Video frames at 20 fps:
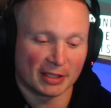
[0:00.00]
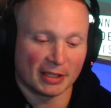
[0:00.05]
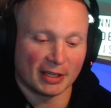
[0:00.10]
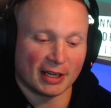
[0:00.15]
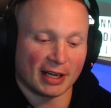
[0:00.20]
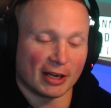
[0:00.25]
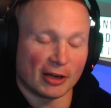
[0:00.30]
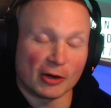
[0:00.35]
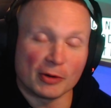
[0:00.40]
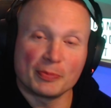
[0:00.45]

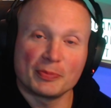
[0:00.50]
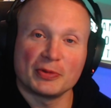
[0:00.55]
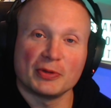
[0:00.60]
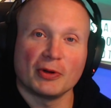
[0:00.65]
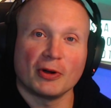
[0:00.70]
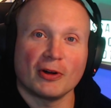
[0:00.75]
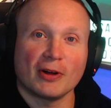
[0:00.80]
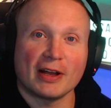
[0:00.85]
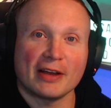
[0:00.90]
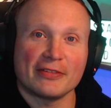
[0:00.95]
I hope you
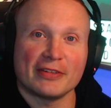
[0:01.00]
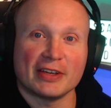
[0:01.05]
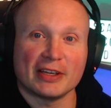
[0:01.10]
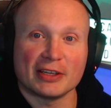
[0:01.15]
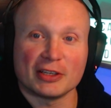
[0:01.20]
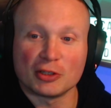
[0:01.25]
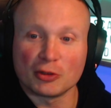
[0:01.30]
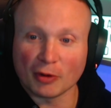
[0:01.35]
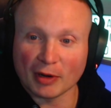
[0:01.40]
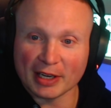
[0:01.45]
all have a
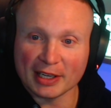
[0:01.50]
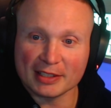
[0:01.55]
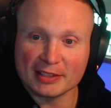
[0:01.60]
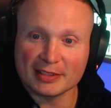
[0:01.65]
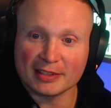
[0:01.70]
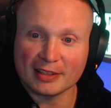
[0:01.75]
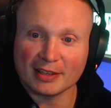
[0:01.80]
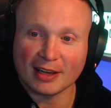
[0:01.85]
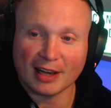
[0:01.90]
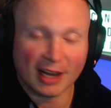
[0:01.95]
great
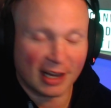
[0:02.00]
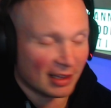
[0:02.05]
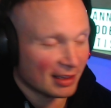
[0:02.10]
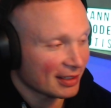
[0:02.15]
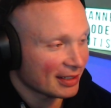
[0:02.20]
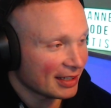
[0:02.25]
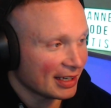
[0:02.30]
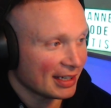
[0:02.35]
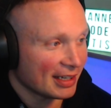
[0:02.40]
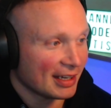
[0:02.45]

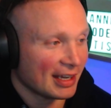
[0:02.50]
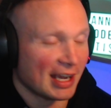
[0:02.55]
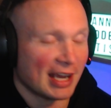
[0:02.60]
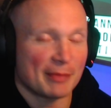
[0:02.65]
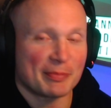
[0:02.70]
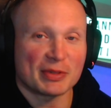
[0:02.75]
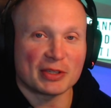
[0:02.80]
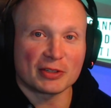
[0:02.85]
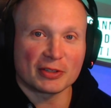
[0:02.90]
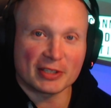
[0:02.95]
holiday.
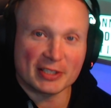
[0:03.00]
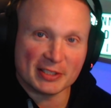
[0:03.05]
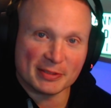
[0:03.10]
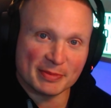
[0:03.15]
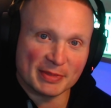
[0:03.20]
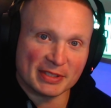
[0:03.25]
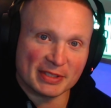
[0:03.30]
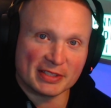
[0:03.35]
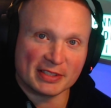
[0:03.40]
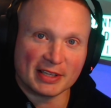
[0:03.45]
Happy
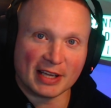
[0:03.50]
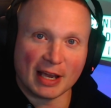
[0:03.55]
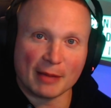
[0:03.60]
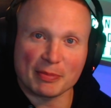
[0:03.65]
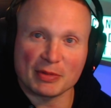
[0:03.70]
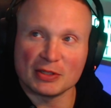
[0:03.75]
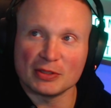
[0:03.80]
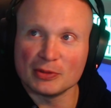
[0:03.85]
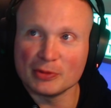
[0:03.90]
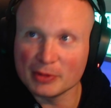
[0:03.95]
Christmas.
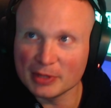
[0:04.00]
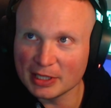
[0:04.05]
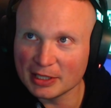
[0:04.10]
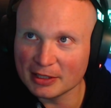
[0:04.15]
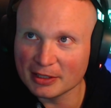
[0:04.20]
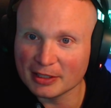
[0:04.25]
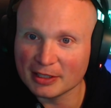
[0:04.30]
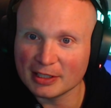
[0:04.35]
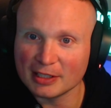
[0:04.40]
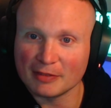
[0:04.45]
Happy New
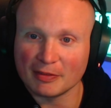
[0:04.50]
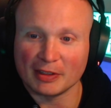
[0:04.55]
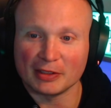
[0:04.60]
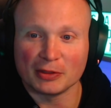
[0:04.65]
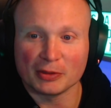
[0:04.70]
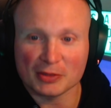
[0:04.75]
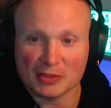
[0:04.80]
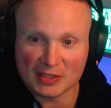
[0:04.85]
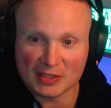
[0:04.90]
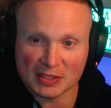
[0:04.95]
Year. If I
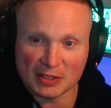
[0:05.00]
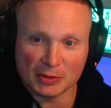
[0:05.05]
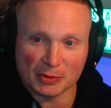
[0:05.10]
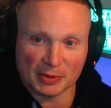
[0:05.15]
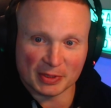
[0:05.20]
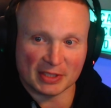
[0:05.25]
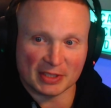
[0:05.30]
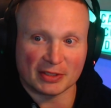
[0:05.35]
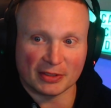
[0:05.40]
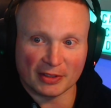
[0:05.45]
don't you
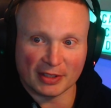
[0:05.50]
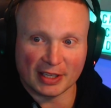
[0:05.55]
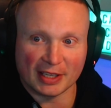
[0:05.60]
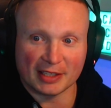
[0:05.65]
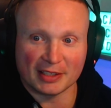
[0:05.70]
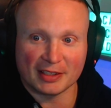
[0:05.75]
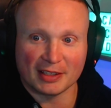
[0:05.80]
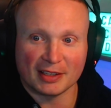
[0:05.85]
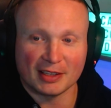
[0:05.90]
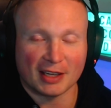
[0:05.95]
until then,
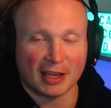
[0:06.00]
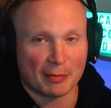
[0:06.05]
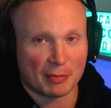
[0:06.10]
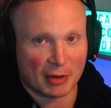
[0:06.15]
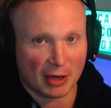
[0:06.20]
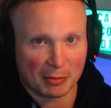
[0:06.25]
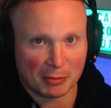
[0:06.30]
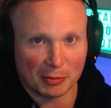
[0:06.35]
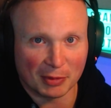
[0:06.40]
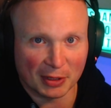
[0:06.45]

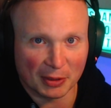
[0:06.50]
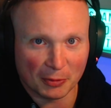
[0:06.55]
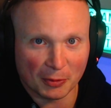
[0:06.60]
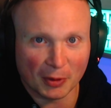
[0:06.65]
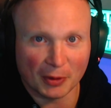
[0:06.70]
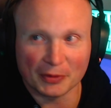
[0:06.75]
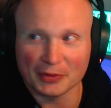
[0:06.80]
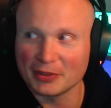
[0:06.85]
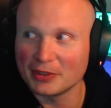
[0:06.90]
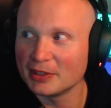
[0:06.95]
probably
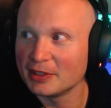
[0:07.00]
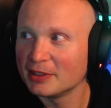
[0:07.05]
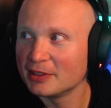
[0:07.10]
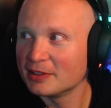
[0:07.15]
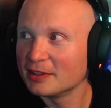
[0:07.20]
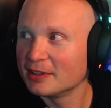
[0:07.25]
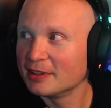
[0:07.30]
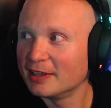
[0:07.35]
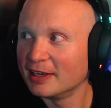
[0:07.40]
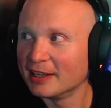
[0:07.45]
won't.
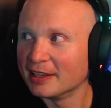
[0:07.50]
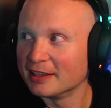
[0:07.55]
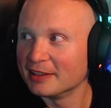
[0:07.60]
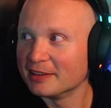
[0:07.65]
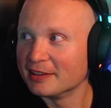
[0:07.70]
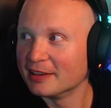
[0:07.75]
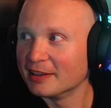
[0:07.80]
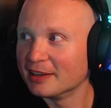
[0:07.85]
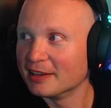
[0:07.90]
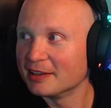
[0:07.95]

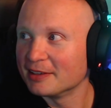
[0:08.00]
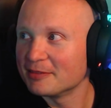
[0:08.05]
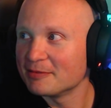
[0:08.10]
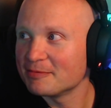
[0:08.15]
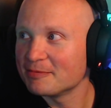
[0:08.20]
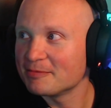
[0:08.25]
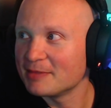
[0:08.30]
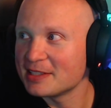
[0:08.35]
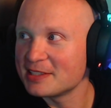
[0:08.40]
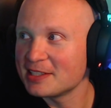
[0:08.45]
And uh,
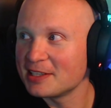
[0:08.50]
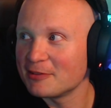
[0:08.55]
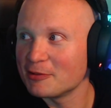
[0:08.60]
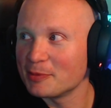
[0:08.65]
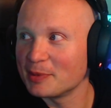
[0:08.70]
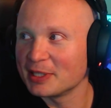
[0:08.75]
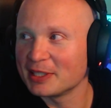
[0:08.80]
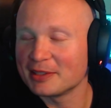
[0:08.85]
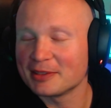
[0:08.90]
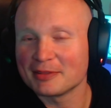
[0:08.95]
that's it,
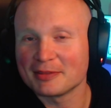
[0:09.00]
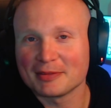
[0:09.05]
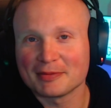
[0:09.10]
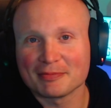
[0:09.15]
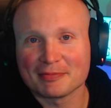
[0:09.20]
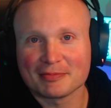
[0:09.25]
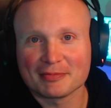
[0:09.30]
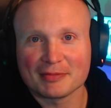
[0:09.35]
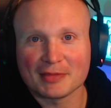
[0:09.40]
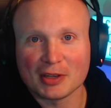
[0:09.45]
everybody.
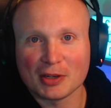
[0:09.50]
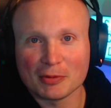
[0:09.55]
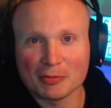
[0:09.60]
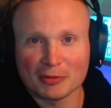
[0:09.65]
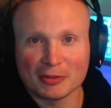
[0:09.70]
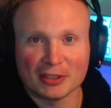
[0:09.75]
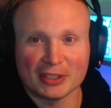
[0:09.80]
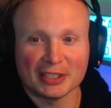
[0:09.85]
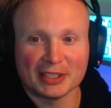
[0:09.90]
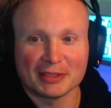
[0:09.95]

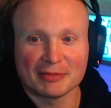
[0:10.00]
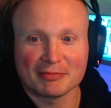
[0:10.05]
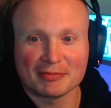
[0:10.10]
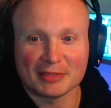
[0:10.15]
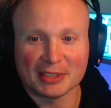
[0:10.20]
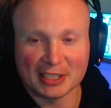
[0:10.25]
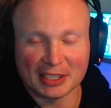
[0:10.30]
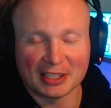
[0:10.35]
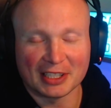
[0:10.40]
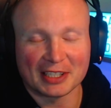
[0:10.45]
Hopefully
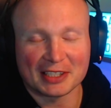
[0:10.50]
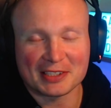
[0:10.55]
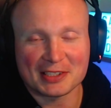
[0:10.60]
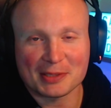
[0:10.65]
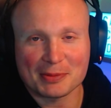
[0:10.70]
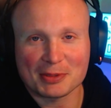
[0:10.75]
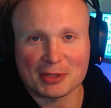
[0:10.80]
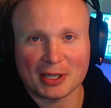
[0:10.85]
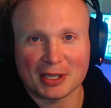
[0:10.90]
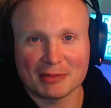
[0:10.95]
you hit like and
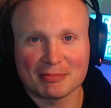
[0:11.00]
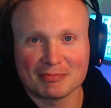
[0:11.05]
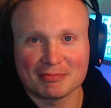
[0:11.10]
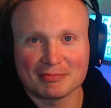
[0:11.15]
subscribe.